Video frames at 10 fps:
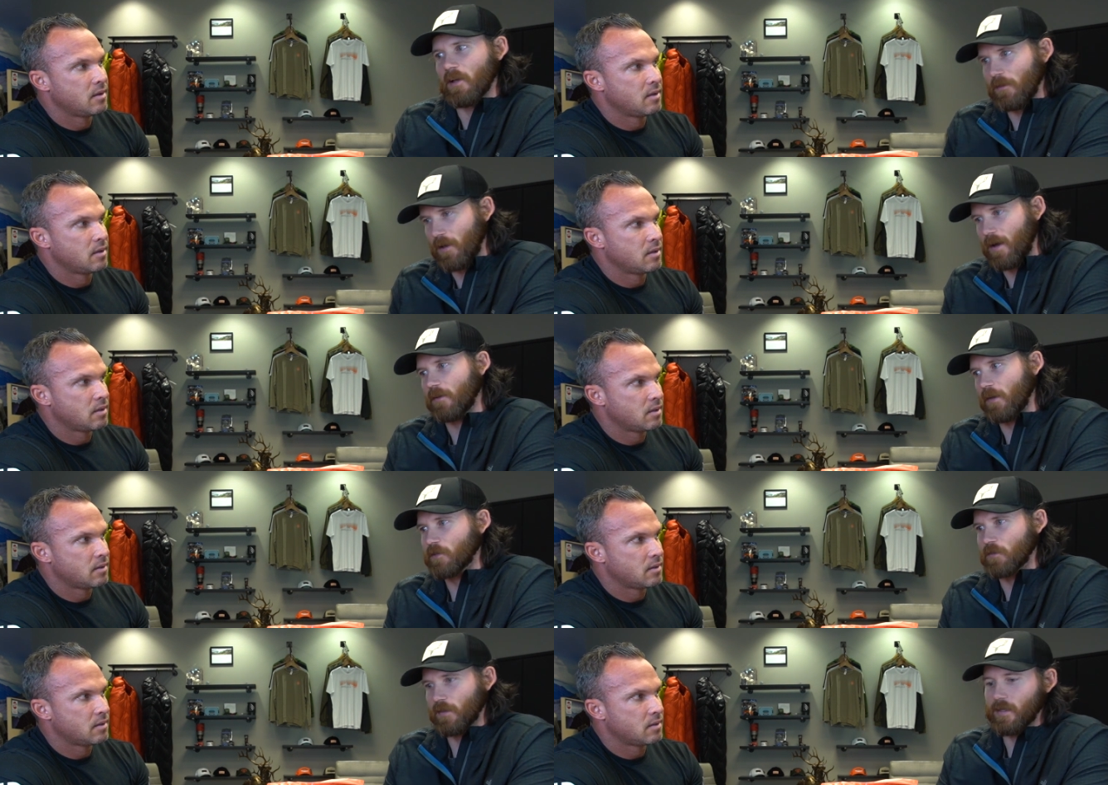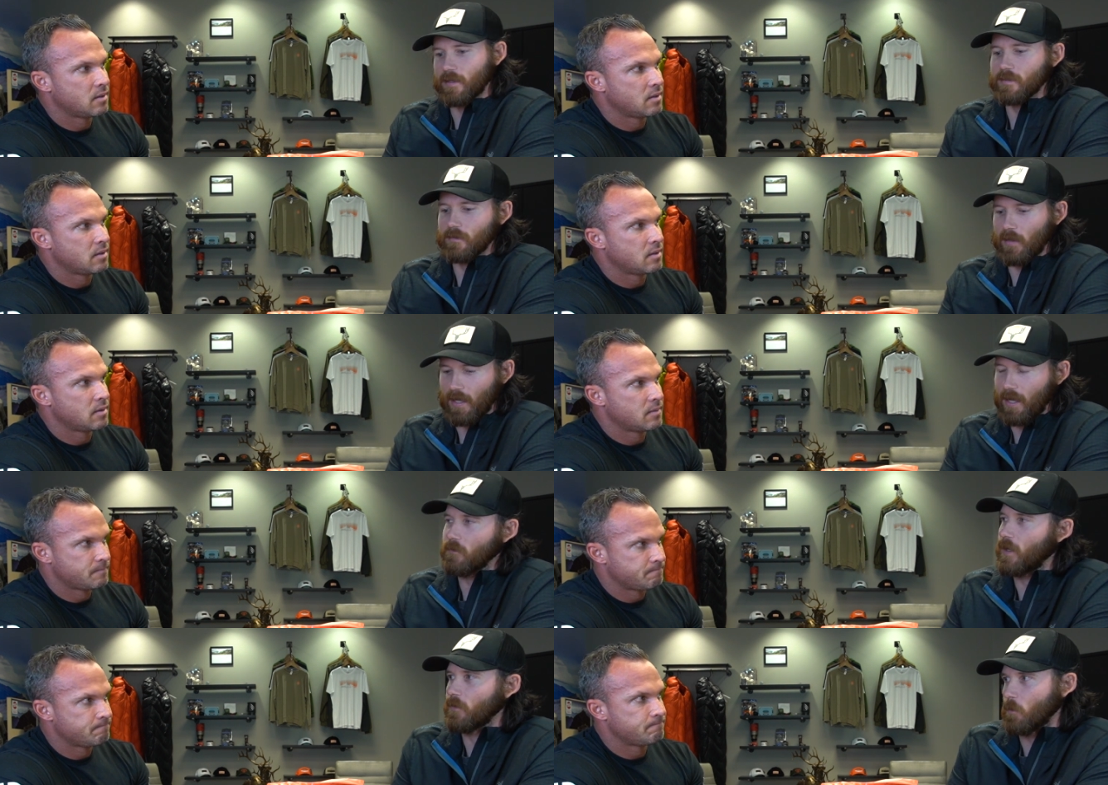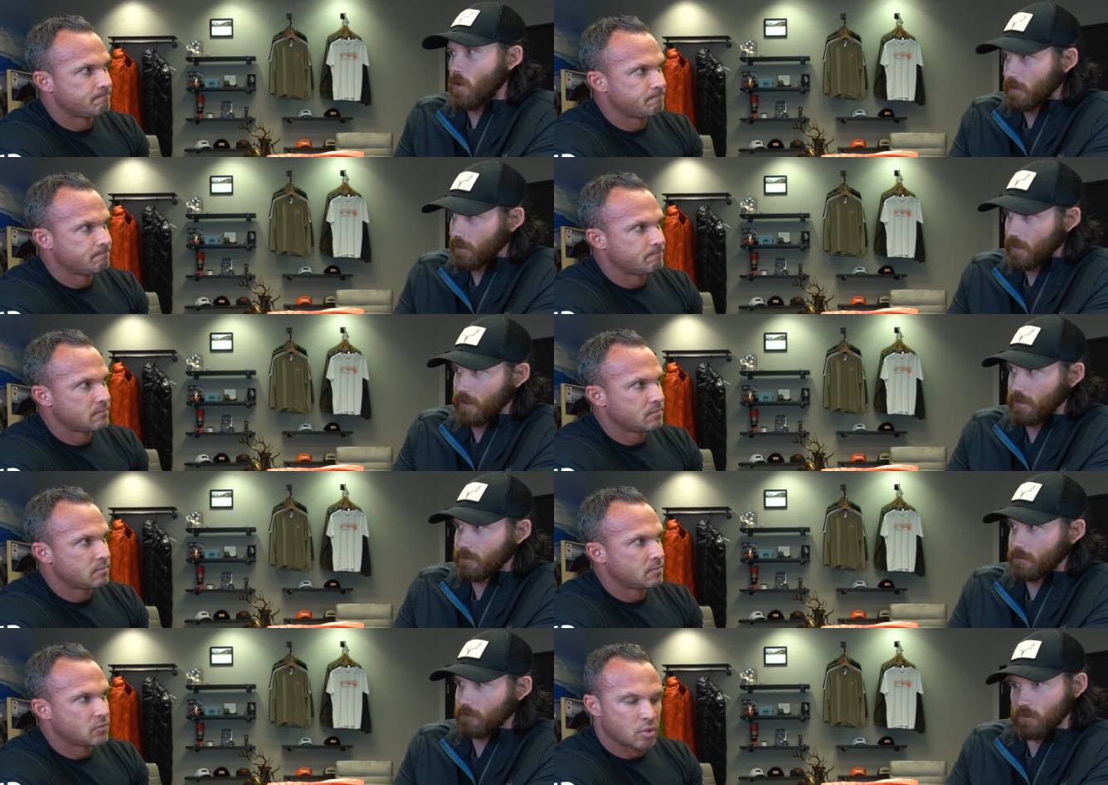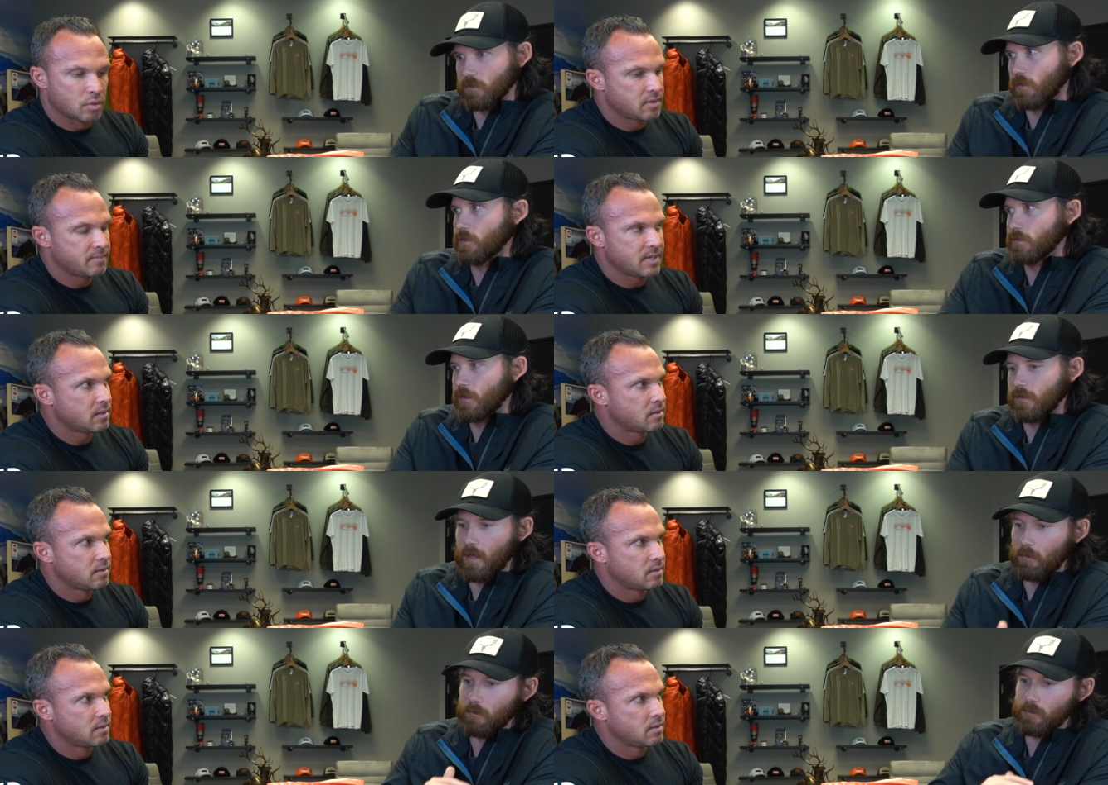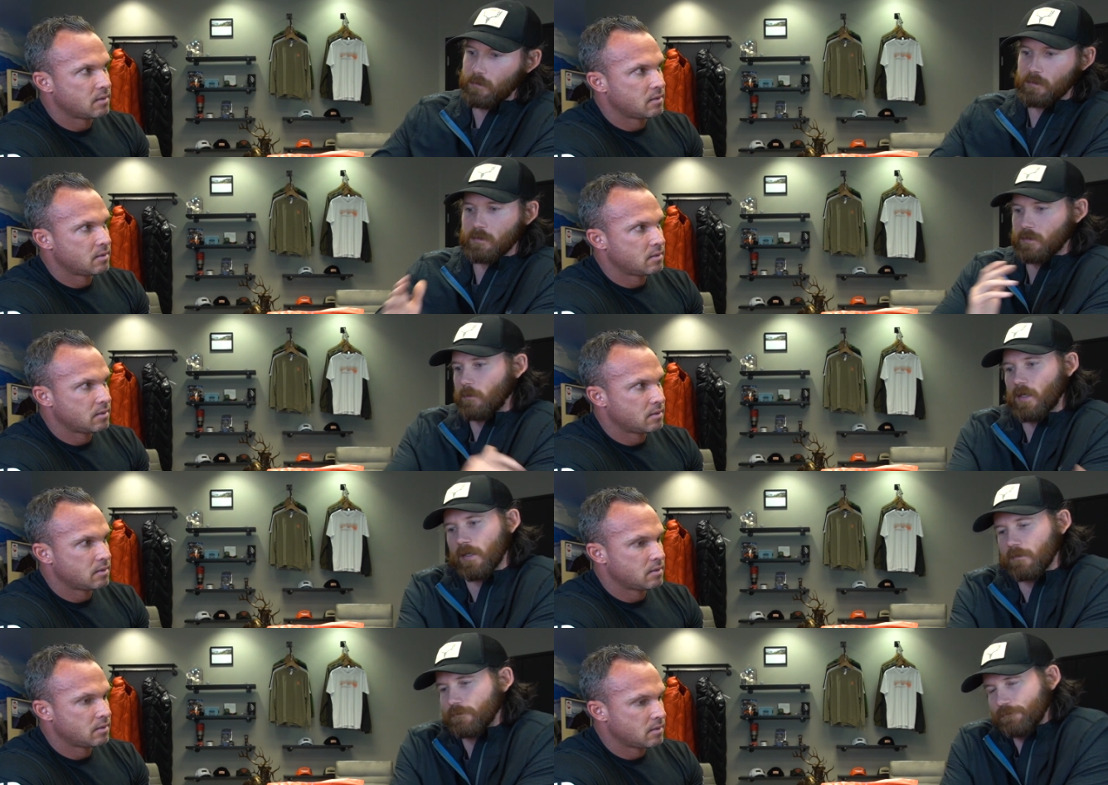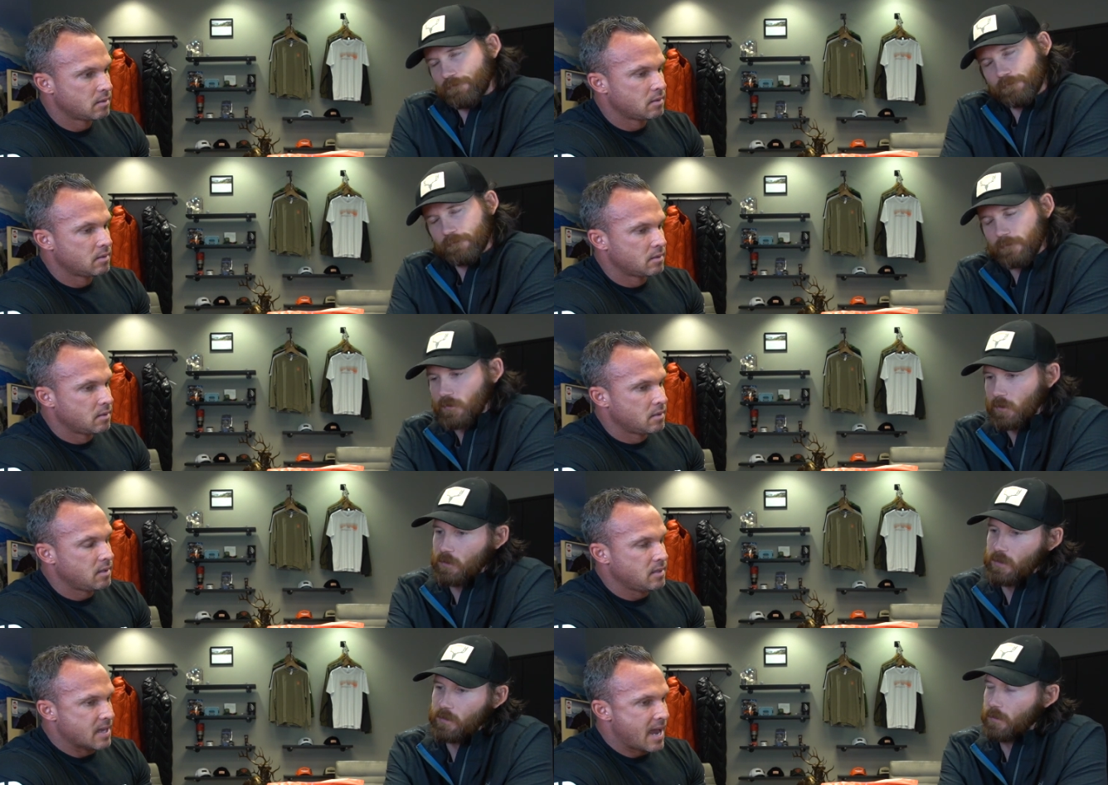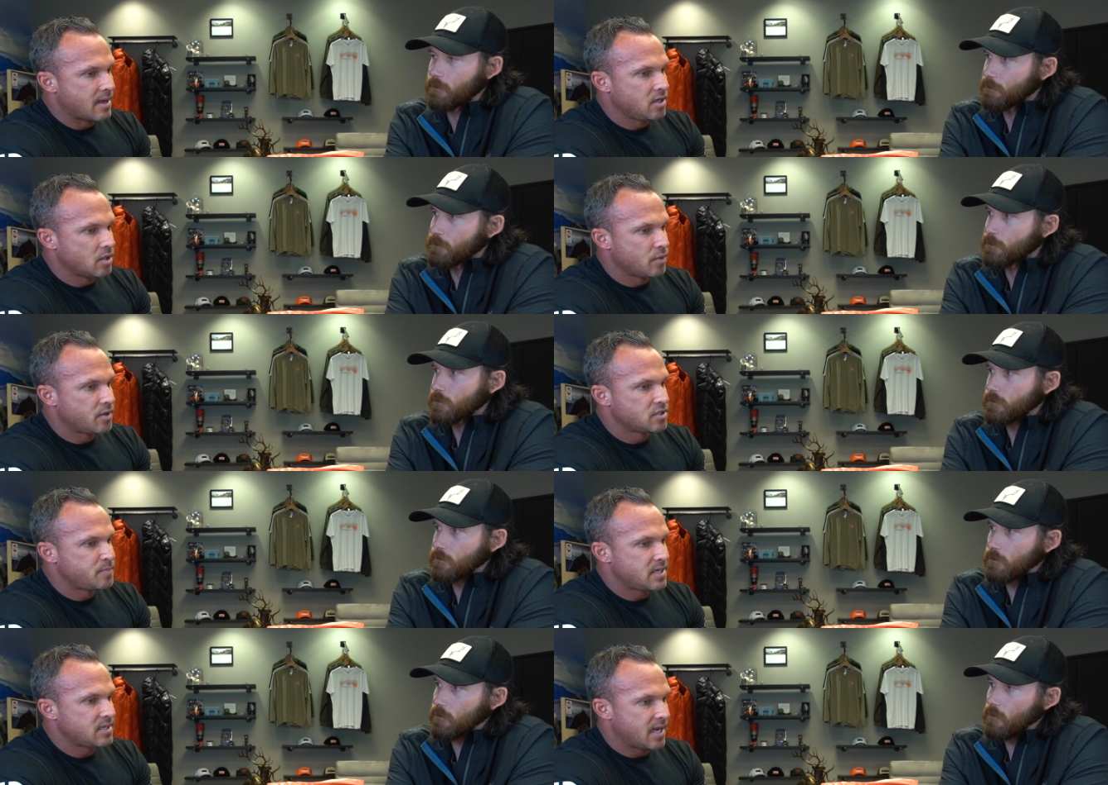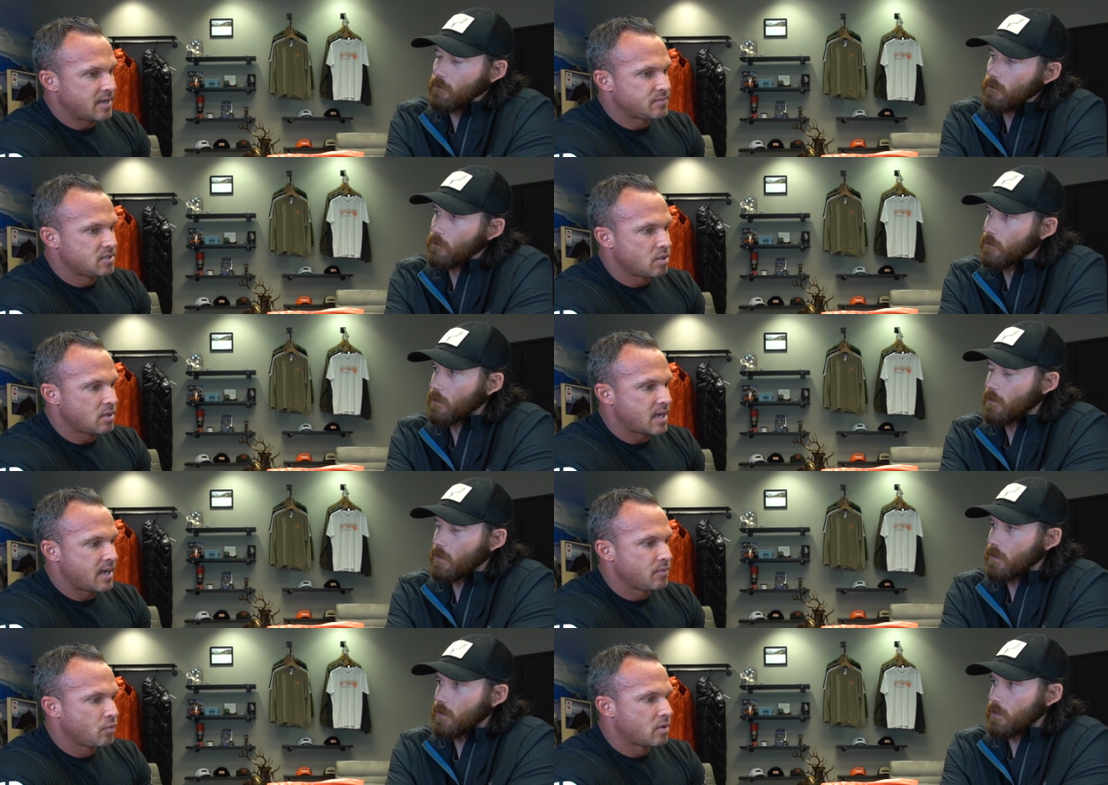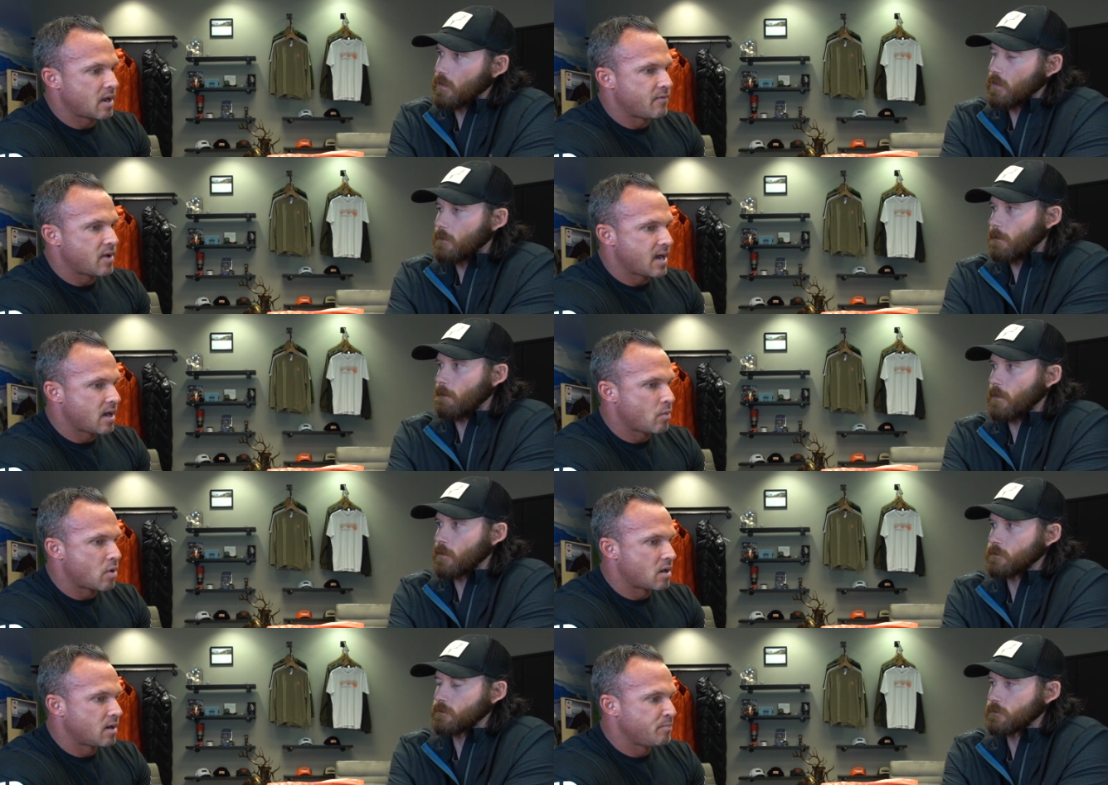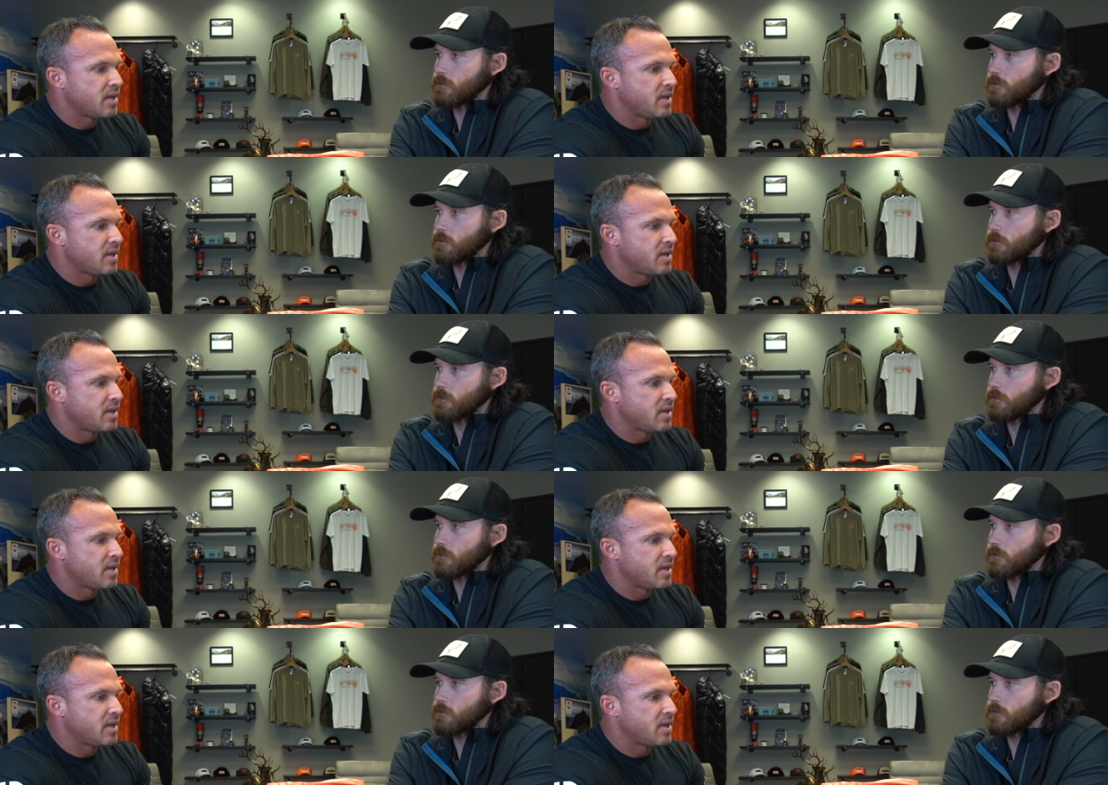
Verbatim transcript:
Speaker 1: a lot of extra things if I can't find the water I need. Totally, man. And now this is gonna make it so much
Speaker 2: easier. Yeah, you know, there's been times, no lie, where I've ran out of water and